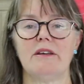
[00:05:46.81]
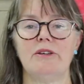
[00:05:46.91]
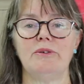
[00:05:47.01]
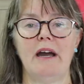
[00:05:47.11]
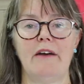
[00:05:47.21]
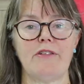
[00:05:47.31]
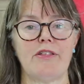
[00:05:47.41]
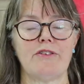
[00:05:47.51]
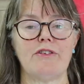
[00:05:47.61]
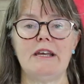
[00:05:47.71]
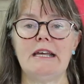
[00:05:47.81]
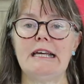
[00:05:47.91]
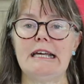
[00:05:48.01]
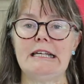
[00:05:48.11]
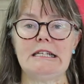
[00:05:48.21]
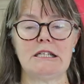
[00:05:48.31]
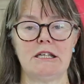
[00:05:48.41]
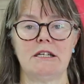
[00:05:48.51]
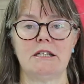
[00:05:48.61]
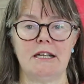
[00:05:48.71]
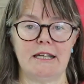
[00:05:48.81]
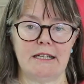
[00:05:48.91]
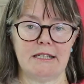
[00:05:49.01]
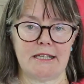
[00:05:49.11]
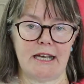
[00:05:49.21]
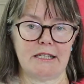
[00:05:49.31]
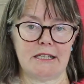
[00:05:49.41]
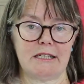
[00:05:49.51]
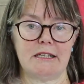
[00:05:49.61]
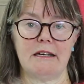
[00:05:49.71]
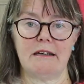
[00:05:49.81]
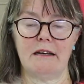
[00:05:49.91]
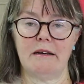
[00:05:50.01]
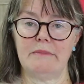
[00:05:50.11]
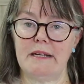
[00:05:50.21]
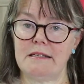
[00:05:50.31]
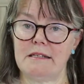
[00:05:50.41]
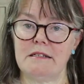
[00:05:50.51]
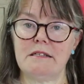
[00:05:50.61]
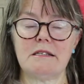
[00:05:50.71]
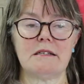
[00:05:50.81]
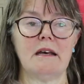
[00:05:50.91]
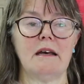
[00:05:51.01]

You have 3 internally assessed lessons.